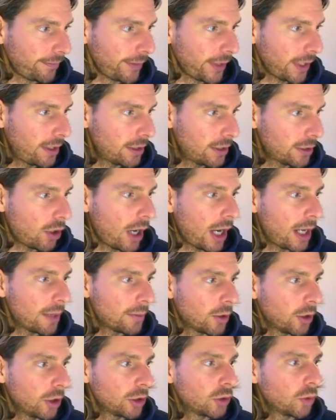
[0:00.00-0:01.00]
So I'm
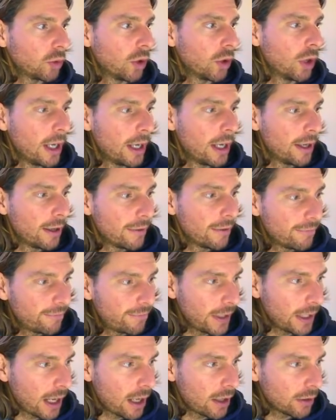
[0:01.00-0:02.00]
going to
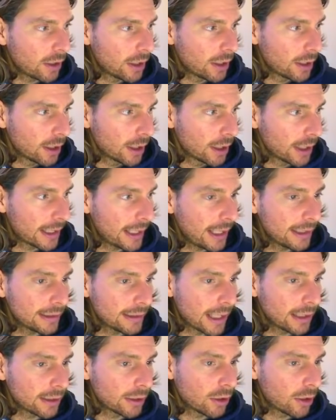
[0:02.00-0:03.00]
fill out, create
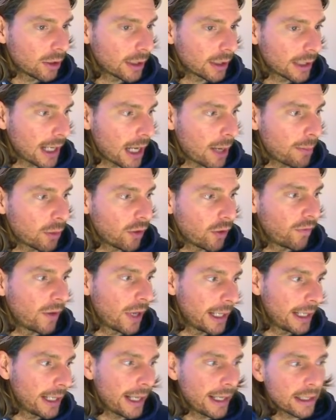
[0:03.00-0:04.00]
another couple of
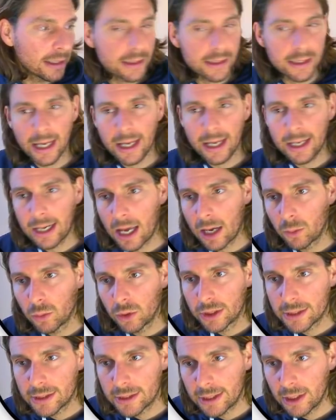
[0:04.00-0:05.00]
layers, and I will
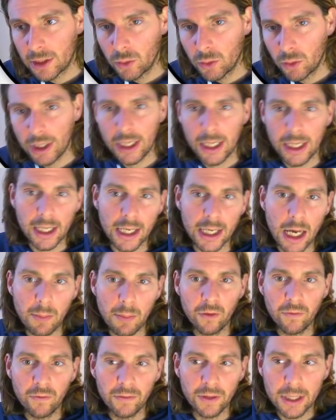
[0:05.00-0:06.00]
see you in a couple
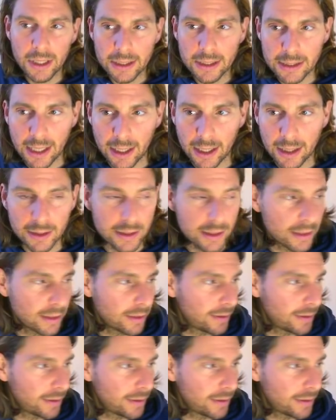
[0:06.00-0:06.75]
of seconds.